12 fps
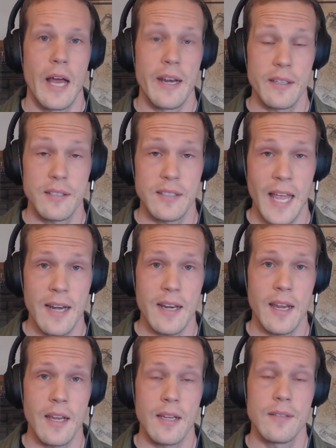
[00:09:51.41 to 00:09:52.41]

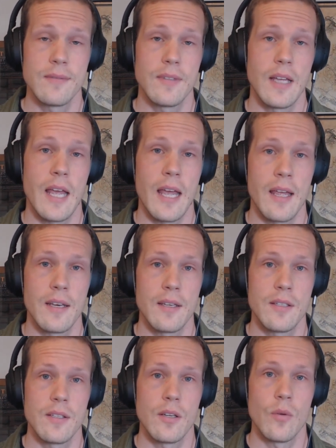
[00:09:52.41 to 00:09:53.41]
Understanding
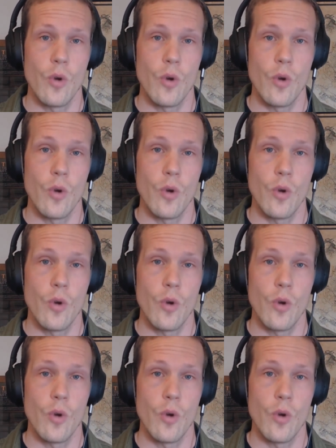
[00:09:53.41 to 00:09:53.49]
And